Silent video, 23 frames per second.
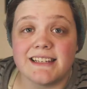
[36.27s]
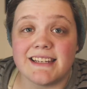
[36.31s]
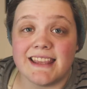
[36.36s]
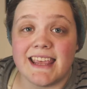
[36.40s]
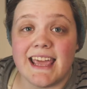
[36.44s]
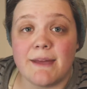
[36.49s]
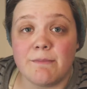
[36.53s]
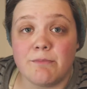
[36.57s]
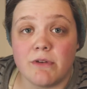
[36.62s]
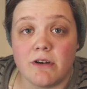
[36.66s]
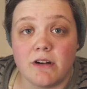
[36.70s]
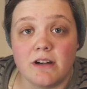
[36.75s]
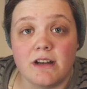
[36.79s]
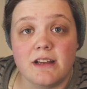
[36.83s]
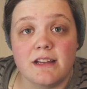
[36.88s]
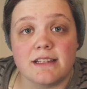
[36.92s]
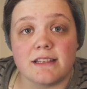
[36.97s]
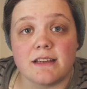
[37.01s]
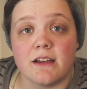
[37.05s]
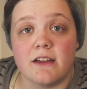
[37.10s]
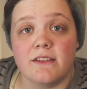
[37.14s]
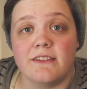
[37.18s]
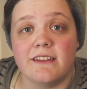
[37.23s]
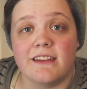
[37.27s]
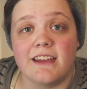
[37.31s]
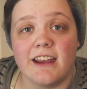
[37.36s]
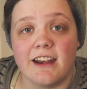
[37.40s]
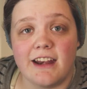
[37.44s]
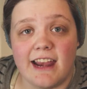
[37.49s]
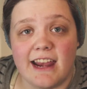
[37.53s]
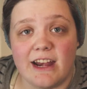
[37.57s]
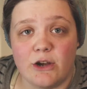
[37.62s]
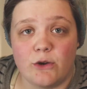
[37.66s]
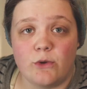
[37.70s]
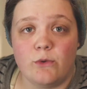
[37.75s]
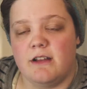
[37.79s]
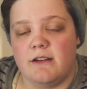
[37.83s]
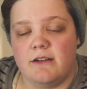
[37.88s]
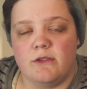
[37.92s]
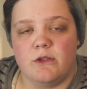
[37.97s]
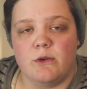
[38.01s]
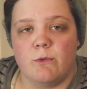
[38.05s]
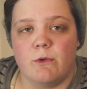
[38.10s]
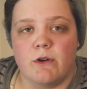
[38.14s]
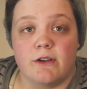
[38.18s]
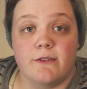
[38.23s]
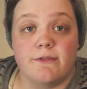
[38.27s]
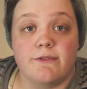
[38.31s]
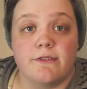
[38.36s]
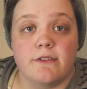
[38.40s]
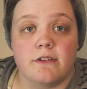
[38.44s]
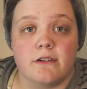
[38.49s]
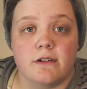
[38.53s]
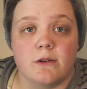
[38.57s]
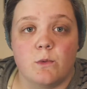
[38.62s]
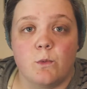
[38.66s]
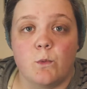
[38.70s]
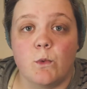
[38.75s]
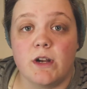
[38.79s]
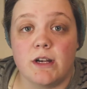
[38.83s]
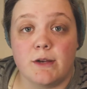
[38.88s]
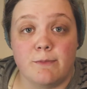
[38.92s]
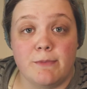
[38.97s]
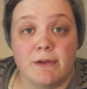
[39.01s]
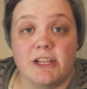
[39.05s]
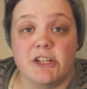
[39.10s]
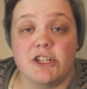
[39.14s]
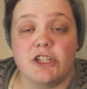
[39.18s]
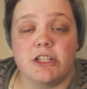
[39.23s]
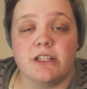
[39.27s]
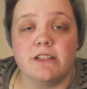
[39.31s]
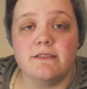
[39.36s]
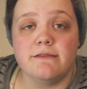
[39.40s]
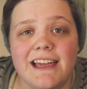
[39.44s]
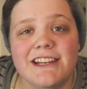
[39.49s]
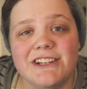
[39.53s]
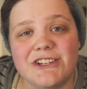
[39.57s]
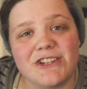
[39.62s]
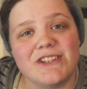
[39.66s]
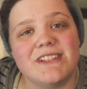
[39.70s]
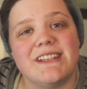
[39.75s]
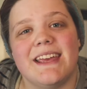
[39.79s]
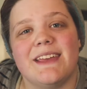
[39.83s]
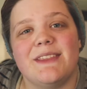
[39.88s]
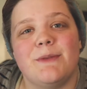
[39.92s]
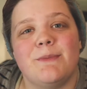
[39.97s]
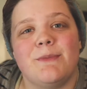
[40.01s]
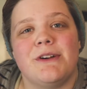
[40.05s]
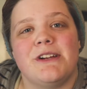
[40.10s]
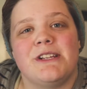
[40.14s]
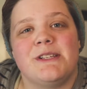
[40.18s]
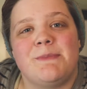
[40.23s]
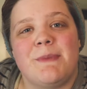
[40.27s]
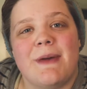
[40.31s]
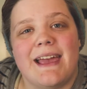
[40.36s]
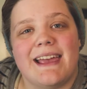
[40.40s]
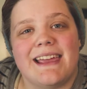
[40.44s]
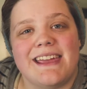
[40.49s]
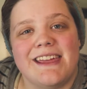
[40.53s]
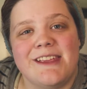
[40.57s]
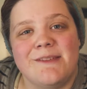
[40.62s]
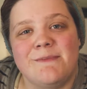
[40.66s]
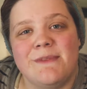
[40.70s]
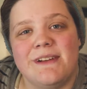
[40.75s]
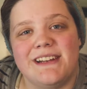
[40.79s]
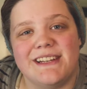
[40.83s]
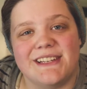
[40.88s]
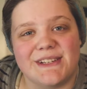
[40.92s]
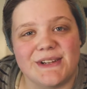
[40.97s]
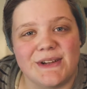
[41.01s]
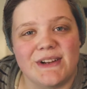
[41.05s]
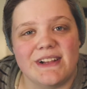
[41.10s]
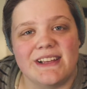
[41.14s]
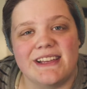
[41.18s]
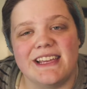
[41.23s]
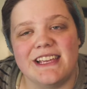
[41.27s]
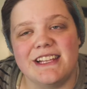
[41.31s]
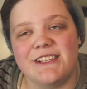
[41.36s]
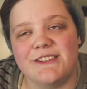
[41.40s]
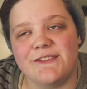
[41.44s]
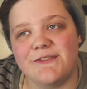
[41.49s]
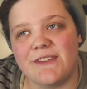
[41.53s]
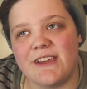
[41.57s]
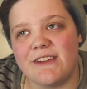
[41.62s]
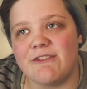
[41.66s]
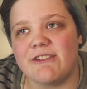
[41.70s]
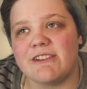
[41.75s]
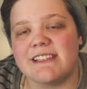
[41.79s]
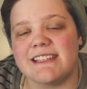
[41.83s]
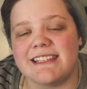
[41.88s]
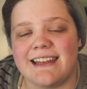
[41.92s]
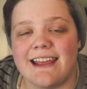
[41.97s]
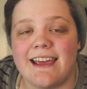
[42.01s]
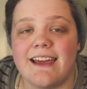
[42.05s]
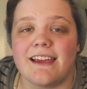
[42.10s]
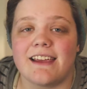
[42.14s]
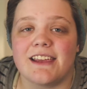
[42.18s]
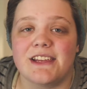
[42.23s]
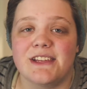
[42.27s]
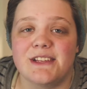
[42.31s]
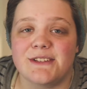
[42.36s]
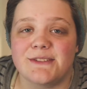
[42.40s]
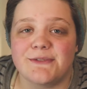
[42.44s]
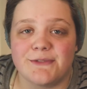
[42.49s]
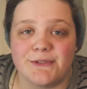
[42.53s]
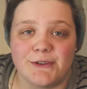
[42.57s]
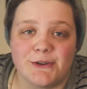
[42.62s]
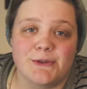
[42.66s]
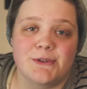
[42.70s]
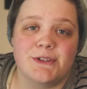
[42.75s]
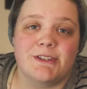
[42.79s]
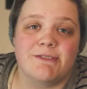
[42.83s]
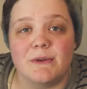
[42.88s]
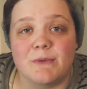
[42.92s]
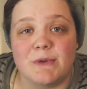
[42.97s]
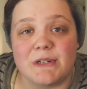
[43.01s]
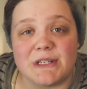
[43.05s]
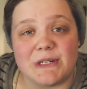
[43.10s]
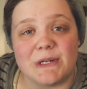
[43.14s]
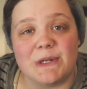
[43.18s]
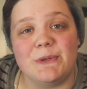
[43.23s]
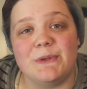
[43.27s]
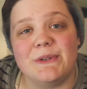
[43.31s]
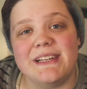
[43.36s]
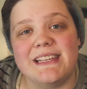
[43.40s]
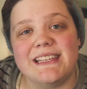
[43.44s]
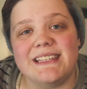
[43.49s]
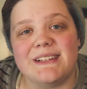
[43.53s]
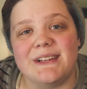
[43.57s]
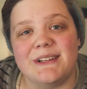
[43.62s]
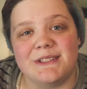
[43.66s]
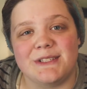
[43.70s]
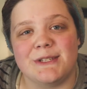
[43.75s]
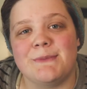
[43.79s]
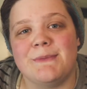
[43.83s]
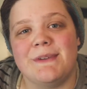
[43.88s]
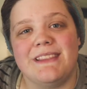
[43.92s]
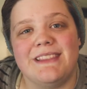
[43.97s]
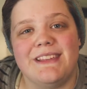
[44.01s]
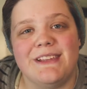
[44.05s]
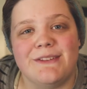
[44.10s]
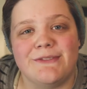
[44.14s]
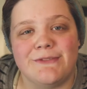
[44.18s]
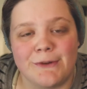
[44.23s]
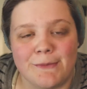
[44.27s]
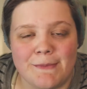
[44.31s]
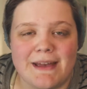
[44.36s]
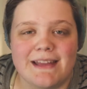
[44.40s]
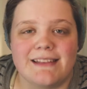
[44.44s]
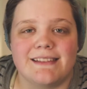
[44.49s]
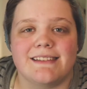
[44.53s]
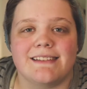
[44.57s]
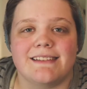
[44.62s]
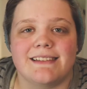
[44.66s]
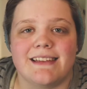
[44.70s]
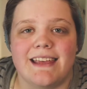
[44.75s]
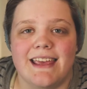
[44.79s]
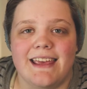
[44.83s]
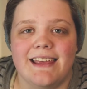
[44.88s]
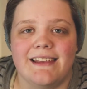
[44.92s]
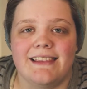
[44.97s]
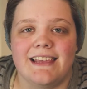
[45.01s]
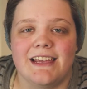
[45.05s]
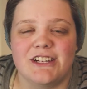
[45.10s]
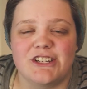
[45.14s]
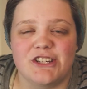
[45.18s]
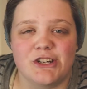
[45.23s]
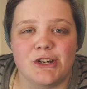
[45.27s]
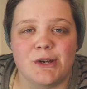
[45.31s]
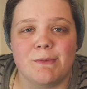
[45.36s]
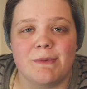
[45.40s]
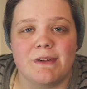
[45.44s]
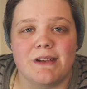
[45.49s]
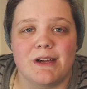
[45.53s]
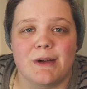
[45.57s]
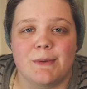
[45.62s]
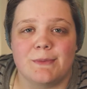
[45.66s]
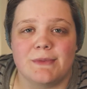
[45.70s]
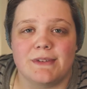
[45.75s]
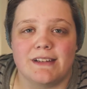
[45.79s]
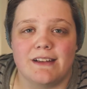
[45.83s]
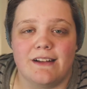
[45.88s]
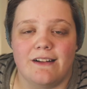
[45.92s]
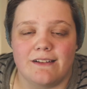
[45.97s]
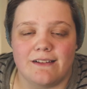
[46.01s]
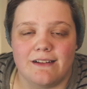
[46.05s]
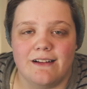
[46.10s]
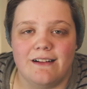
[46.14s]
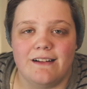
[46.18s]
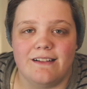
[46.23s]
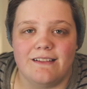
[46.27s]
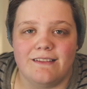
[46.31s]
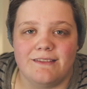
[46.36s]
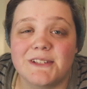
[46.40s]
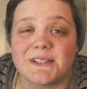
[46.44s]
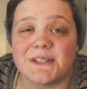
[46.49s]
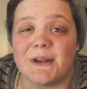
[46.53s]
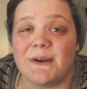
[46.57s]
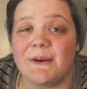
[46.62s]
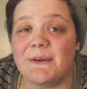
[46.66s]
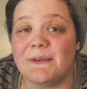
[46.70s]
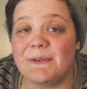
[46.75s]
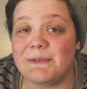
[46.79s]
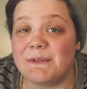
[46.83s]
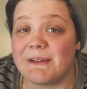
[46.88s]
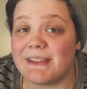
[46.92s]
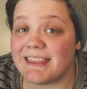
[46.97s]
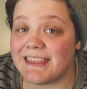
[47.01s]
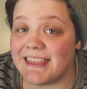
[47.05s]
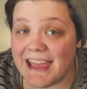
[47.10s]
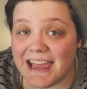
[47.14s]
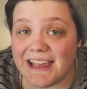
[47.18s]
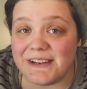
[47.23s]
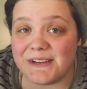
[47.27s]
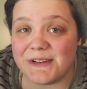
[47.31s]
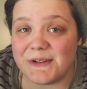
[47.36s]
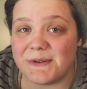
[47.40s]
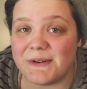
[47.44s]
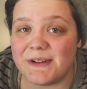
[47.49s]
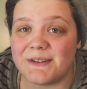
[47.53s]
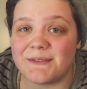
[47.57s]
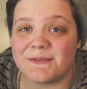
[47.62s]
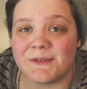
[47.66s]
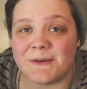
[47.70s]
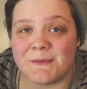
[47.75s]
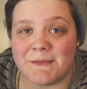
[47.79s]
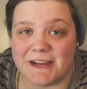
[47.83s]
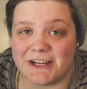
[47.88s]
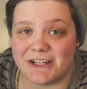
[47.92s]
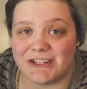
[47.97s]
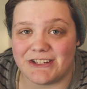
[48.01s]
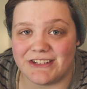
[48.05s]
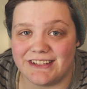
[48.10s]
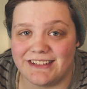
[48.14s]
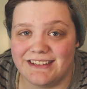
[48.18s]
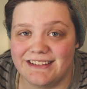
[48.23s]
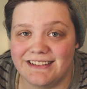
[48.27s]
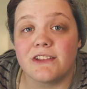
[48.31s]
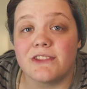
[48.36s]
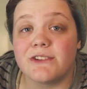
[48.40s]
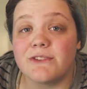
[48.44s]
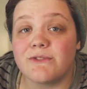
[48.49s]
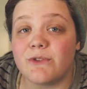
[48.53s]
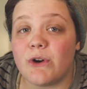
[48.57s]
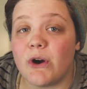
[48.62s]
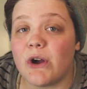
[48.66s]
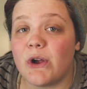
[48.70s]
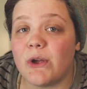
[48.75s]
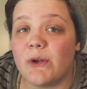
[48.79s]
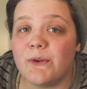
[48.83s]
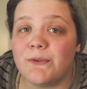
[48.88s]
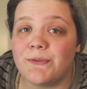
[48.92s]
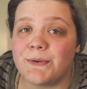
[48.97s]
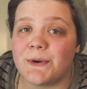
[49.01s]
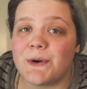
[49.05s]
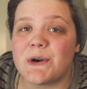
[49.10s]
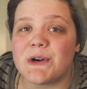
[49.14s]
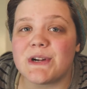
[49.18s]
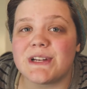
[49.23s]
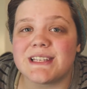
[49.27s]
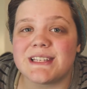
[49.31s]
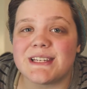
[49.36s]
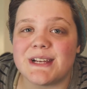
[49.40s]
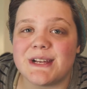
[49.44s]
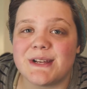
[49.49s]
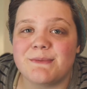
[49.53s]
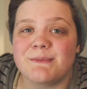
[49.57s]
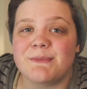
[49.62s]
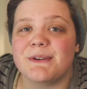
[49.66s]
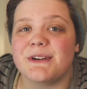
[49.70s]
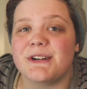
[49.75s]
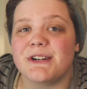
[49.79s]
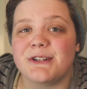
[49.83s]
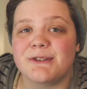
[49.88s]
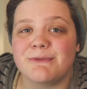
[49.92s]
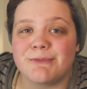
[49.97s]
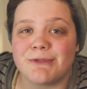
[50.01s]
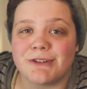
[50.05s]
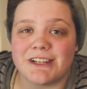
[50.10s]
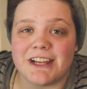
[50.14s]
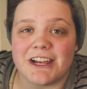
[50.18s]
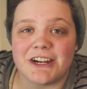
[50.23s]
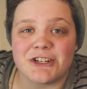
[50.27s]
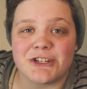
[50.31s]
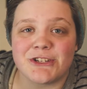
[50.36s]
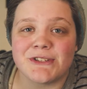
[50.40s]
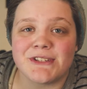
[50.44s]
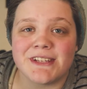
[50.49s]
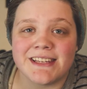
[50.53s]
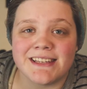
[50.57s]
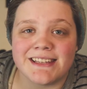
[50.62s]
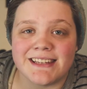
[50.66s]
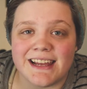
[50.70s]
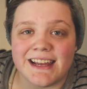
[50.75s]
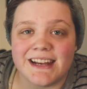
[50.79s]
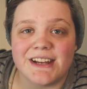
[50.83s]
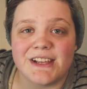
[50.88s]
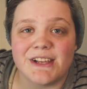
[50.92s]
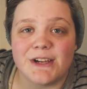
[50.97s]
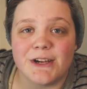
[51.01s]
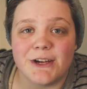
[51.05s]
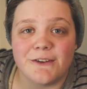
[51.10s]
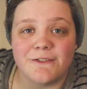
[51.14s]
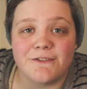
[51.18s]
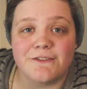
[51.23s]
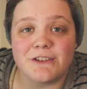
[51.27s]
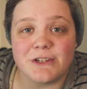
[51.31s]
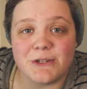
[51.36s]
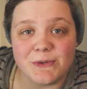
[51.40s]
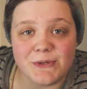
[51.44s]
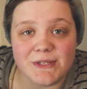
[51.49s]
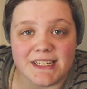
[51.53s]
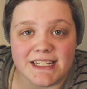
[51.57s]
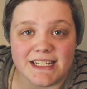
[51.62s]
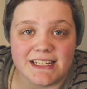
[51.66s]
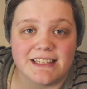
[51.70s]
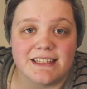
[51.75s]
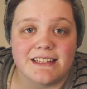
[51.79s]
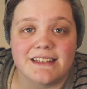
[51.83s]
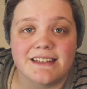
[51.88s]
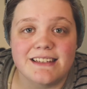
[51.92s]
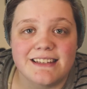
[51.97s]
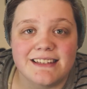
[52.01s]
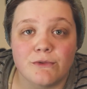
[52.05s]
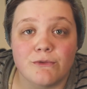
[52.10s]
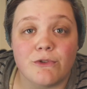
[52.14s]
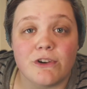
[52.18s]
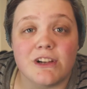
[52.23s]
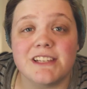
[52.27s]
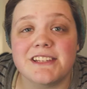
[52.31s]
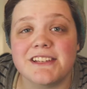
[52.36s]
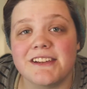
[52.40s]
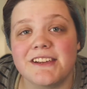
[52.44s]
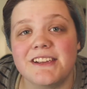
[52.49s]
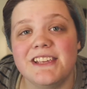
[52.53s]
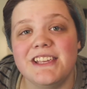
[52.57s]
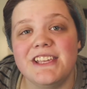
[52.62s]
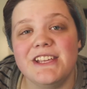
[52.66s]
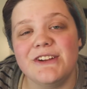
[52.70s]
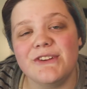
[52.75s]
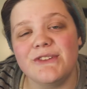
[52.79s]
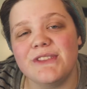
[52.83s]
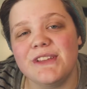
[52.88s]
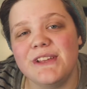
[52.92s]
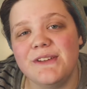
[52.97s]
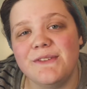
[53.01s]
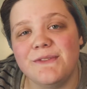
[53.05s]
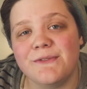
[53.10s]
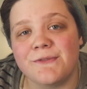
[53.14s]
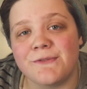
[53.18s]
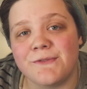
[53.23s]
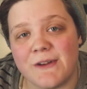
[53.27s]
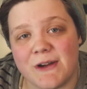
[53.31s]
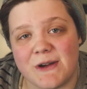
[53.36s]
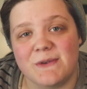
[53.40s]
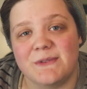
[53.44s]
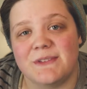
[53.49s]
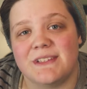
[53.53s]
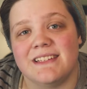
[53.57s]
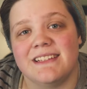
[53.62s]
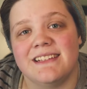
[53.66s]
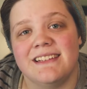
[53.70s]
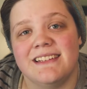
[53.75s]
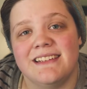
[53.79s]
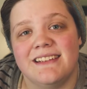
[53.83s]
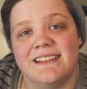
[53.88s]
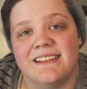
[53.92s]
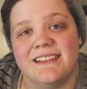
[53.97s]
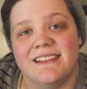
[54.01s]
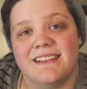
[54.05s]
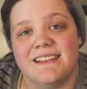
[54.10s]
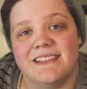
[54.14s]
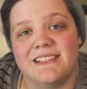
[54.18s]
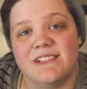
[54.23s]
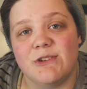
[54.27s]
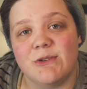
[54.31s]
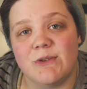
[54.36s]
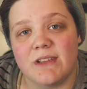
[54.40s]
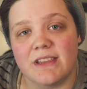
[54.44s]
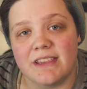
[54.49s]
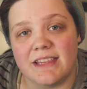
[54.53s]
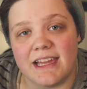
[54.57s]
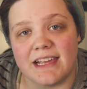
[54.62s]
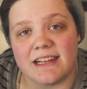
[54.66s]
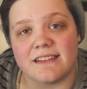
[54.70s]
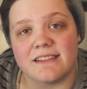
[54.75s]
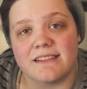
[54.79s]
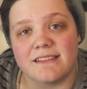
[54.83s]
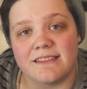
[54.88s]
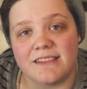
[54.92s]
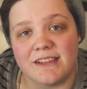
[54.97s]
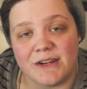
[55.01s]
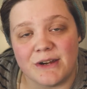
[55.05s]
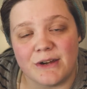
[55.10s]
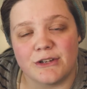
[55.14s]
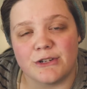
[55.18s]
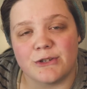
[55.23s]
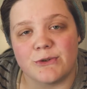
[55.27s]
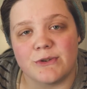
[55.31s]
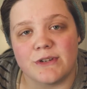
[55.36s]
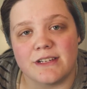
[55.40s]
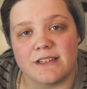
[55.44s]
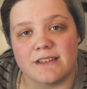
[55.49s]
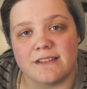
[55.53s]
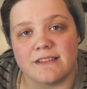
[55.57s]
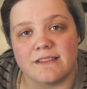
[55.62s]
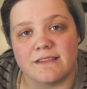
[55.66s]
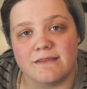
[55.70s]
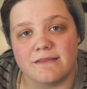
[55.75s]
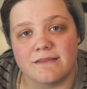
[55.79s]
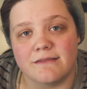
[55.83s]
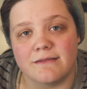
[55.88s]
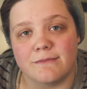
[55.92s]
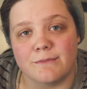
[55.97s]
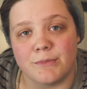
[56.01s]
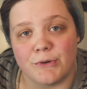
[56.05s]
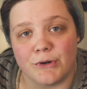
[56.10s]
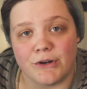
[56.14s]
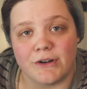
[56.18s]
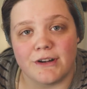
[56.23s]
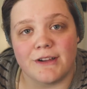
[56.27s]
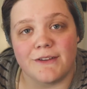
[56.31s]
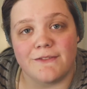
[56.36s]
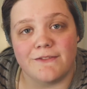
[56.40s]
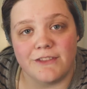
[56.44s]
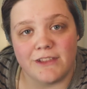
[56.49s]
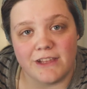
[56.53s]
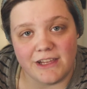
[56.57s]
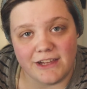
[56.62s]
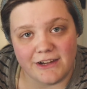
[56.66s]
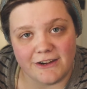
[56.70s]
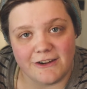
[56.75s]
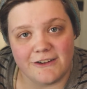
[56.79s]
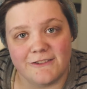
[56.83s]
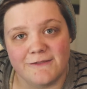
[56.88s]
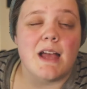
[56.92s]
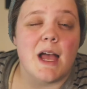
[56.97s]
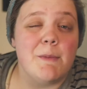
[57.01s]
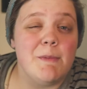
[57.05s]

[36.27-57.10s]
So that bird is called the kereru, another word for wood pigeon. And just like the birds back in Minnesota, its favorite snack is fruit, which always ultimately ferments and that sugar becomes alcohol. So with that new information, the Royal Forest and Bird Protection Society of New Zealand runs a yearly vote to elect the country's bird of the year.